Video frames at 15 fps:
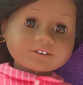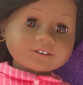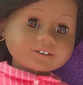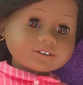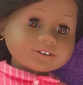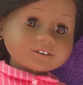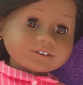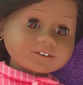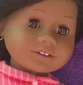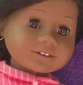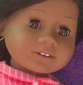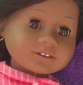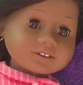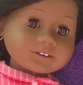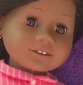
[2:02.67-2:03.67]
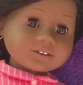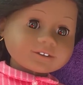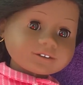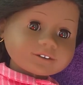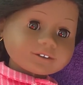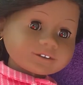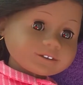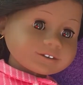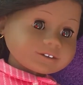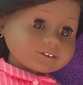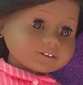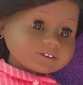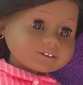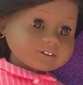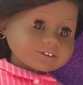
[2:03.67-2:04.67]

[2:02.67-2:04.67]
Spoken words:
(silence)